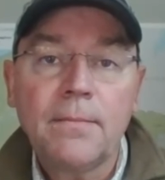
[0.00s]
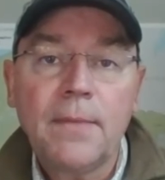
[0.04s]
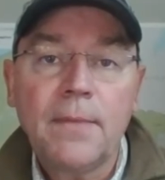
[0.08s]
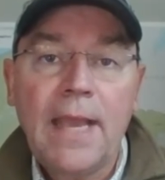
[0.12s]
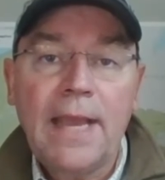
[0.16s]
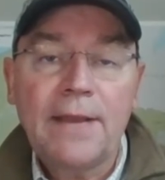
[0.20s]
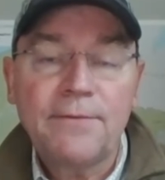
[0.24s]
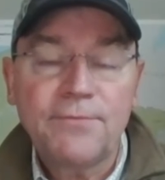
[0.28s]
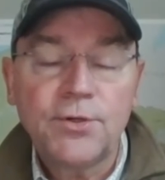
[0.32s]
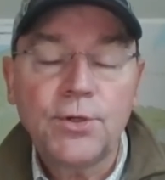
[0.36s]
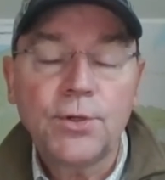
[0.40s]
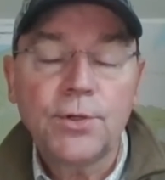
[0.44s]

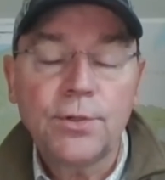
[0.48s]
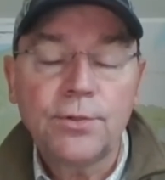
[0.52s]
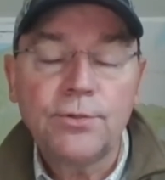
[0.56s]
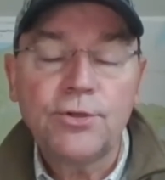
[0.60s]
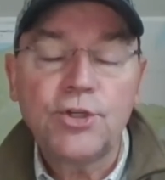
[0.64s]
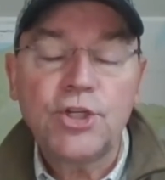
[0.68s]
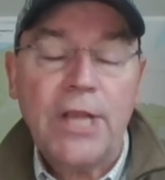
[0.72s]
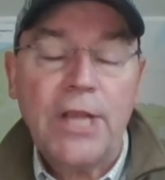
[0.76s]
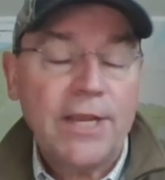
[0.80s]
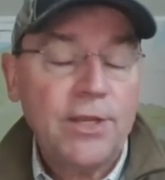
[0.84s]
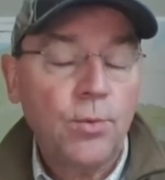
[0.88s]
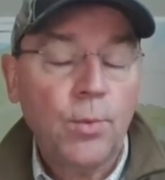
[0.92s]
after
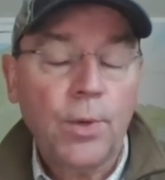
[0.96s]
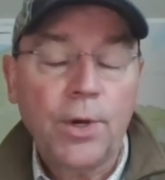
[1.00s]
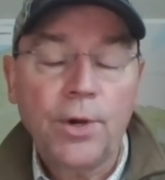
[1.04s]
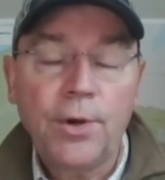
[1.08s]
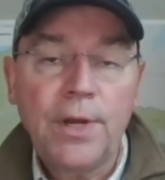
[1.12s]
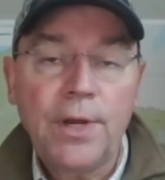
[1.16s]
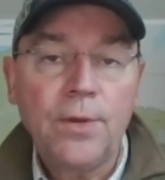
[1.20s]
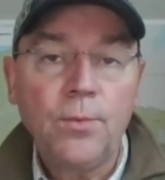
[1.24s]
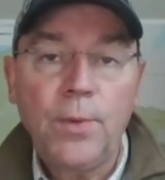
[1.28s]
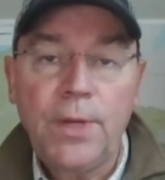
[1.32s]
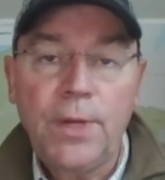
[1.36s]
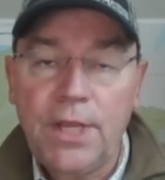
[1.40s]

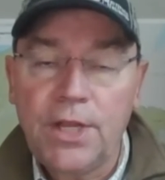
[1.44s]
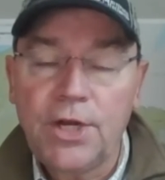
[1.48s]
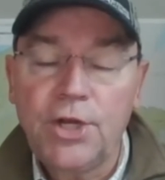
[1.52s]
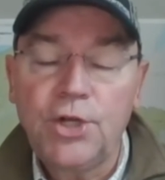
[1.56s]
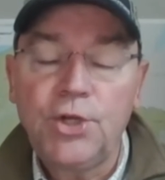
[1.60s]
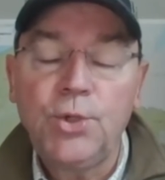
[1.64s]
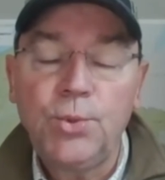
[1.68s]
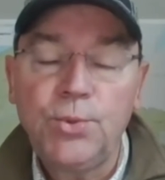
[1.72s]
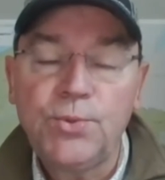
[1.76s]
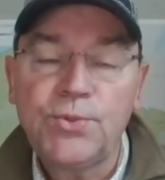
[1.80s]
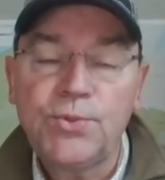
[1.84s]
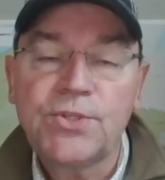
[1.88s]
January and we get a
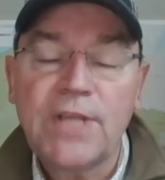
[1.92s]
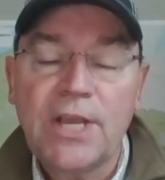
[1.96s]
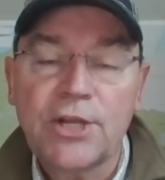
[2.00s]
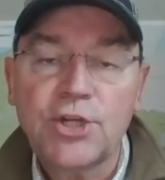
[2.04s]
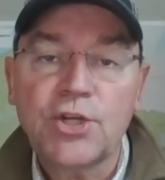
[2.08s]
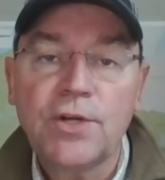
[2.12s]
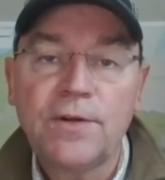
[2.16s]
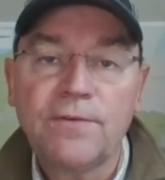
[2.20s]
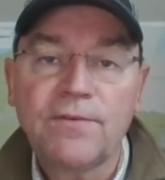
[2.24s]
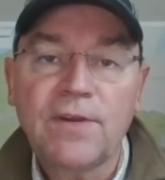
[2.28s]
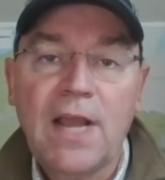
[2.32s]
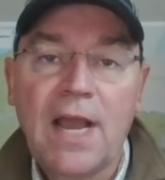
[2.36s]
new
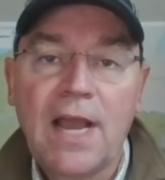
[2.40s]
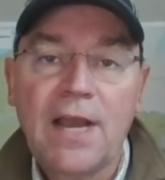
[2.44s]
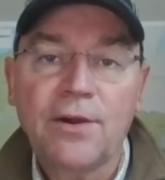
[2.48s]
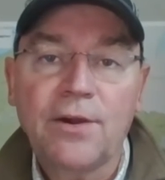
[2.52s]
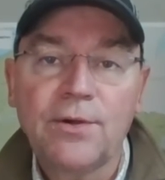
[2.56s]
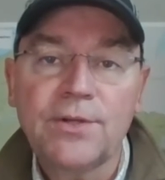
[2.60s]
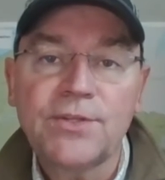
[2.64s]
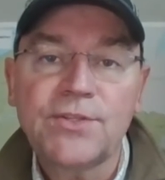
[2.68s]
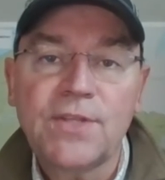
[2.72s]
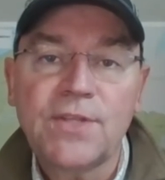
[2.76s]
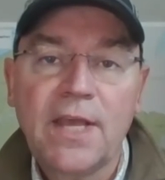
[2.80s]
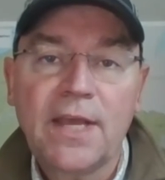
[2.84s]
session of
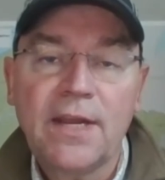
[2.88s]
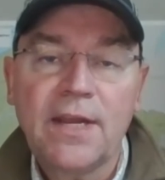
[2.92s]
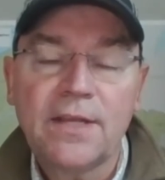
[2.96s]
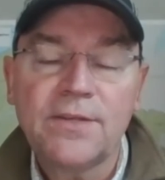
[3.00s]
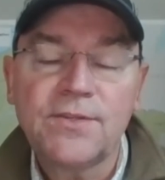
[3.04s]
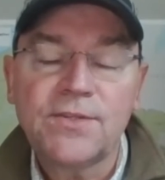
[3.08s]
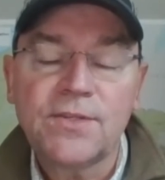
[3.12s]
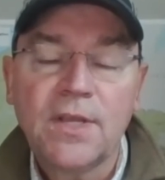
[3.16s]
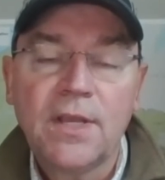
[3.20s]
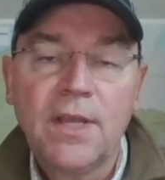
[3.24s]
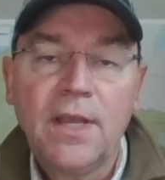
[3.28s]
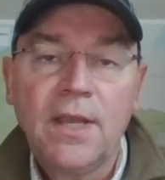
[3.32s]
Congress that
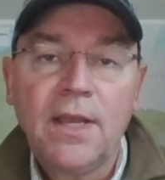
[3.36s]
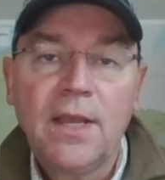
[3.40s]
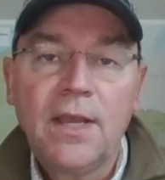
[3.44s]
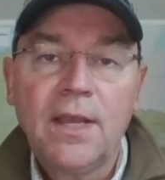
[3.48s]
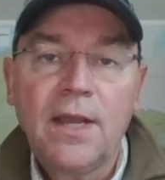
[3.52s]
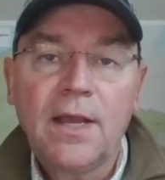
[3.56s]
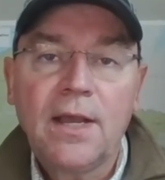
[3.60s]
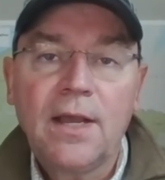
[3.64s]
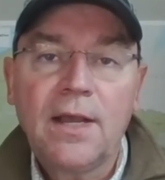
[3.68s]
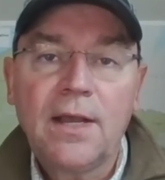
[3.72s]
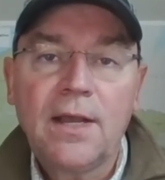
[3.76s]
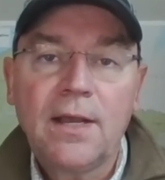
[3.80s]
has
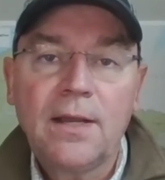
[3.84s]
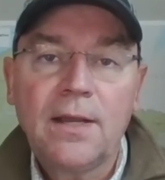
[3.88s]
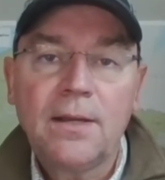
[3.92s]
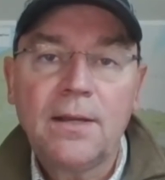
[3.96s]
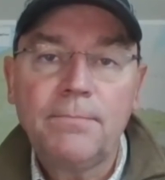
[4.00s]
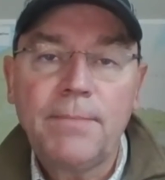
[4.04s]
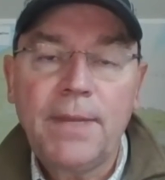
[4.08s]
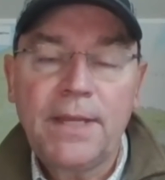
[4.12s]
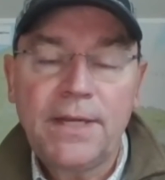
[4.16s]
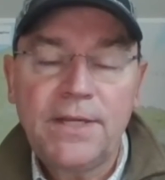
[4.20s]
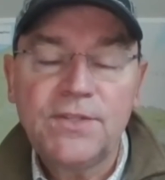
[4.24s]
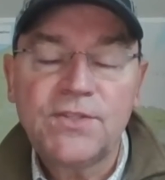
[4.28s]

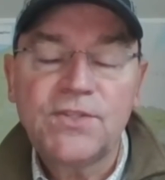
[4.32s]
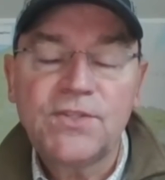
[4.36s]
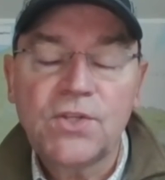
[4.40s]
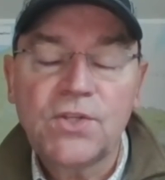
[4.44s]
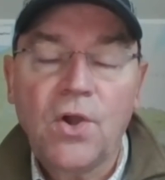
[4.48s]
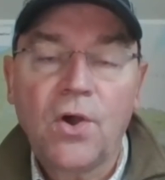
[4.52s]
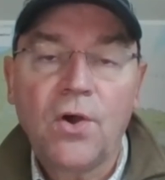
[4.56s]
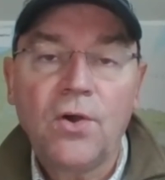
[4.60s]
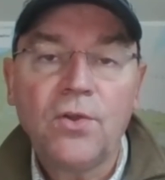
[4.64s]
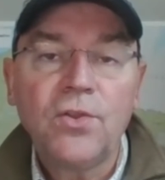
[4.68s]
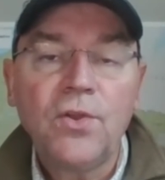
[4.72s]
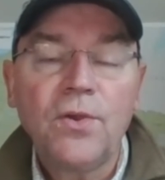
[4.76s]
been
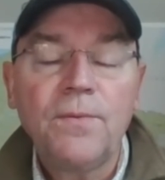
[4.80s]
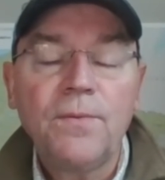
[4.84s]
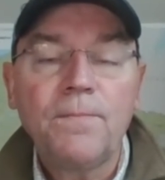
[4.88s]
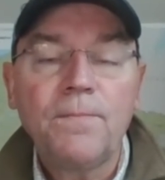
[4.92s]
installed.